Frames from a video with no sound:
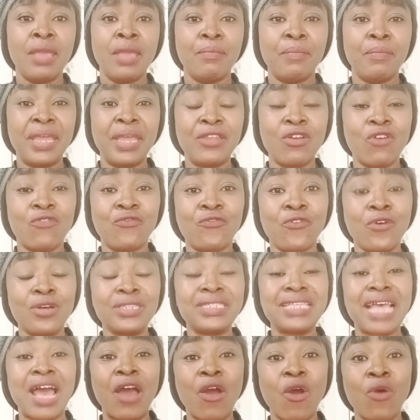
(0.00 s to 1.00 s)
Many of
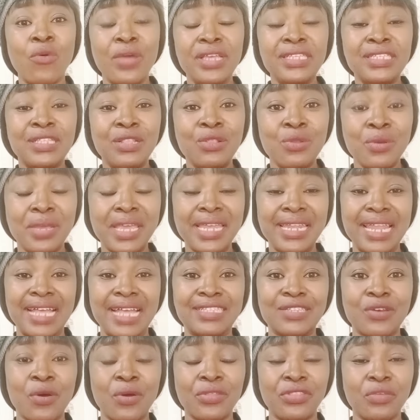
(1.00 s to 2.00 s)
us are always looking
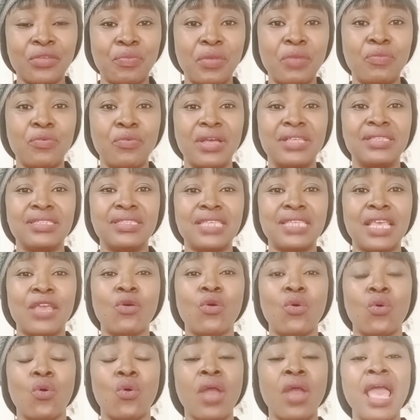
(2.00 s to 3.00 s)
at other people and say,
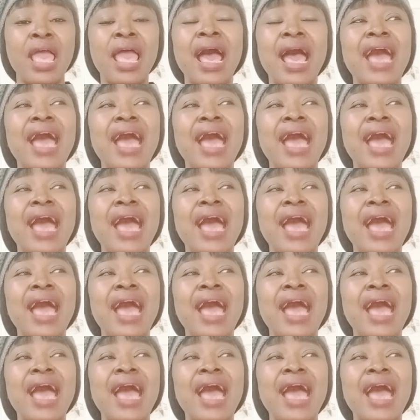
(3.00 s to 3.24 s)
Oh,